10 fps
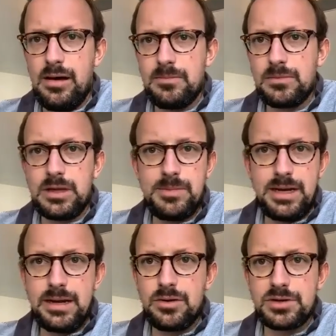
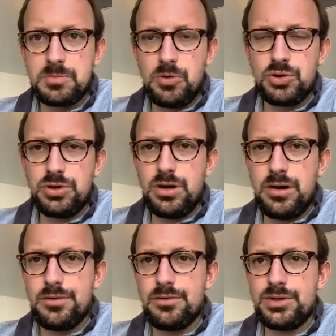limiting our exposure to
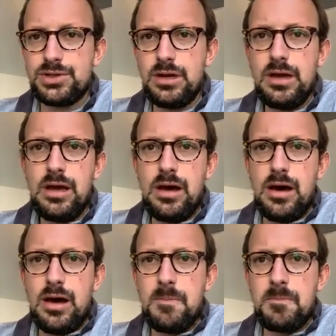others.
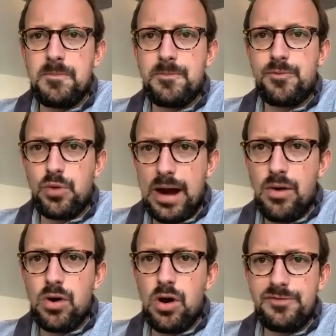For
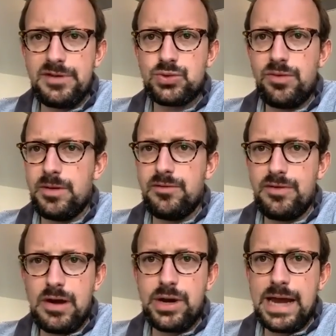our office, we've been
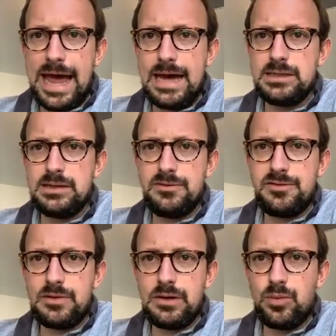very
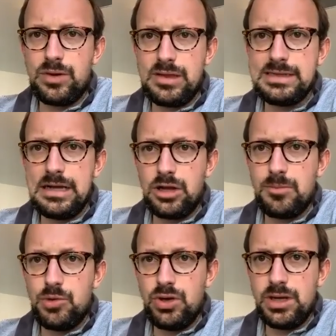active with the
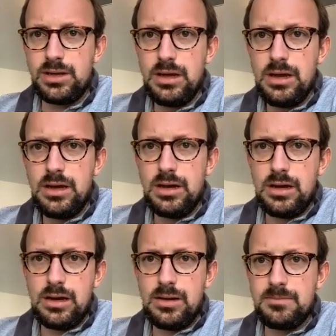telecommuting
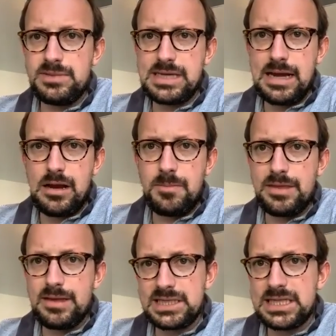setup. I
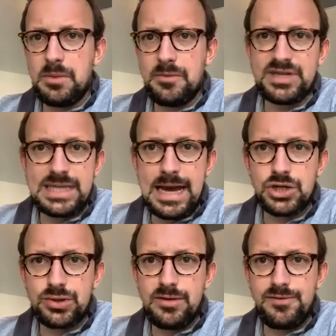think some of us
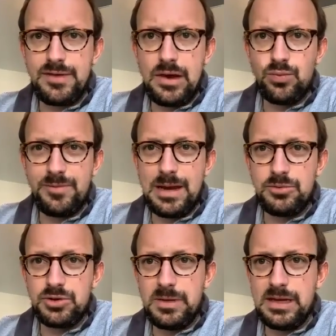actually have found we've been
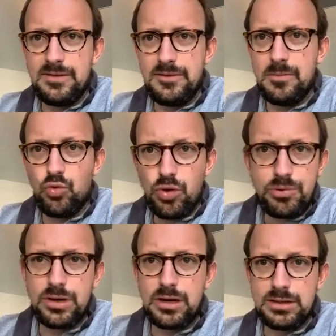able to be even more
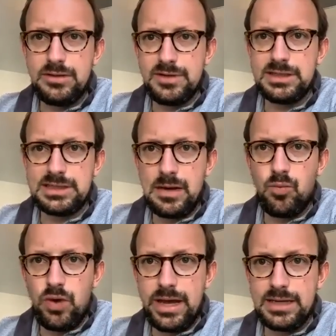productive in some
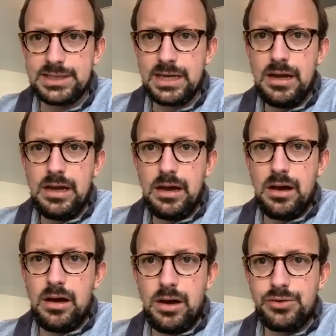ways
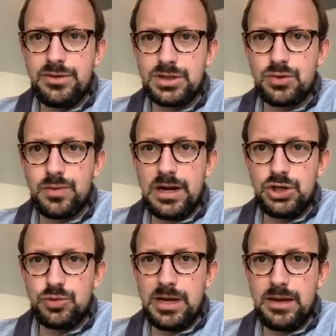under this
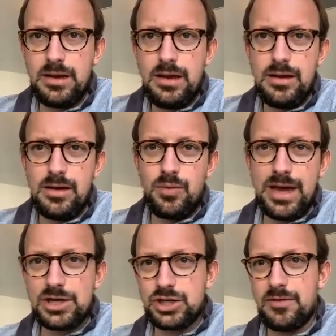arrangement. We
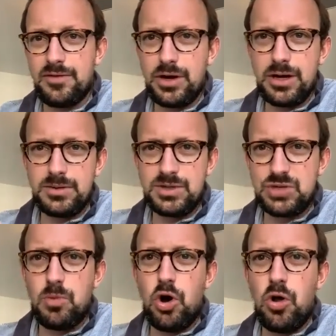actually have a very
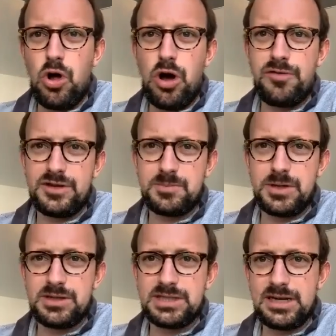small office
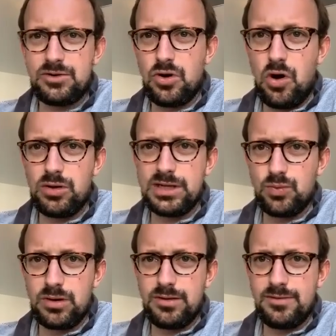because Senator Hawley is
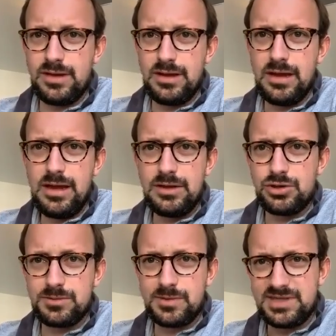in
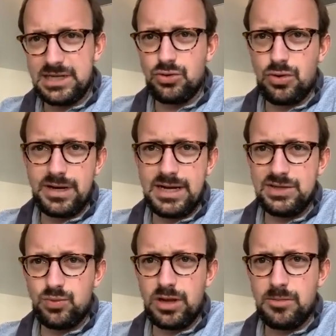terms of seniority,
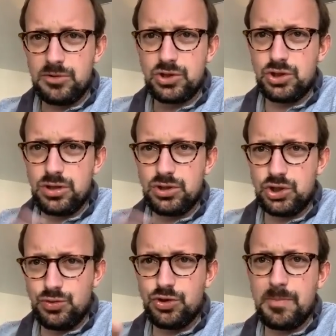he's one of the most
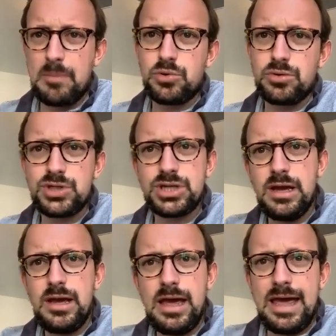junior members.
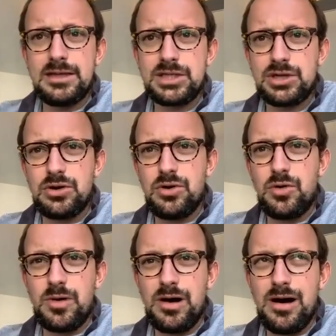And
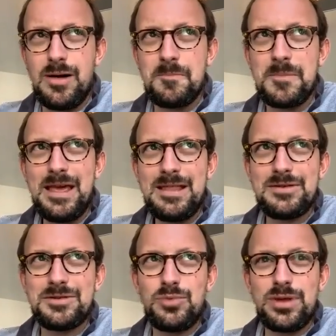so
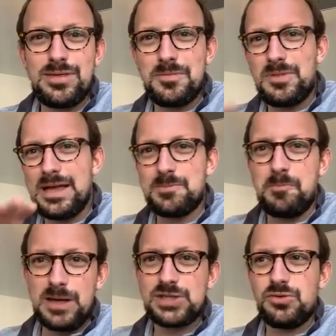with less
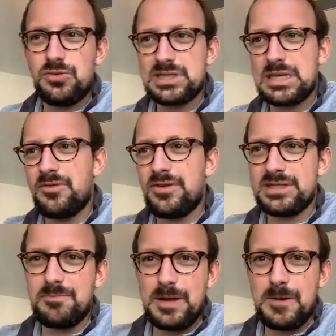bustle, some of us
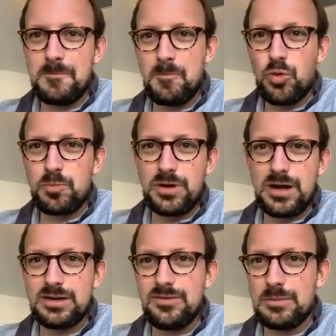have been more
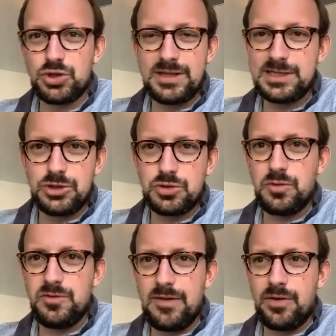productive. I'm sure that's not true
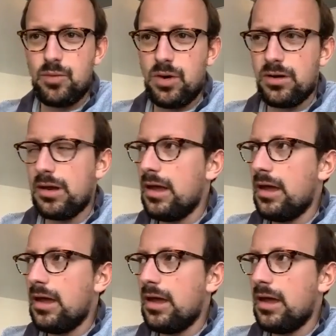of everyone.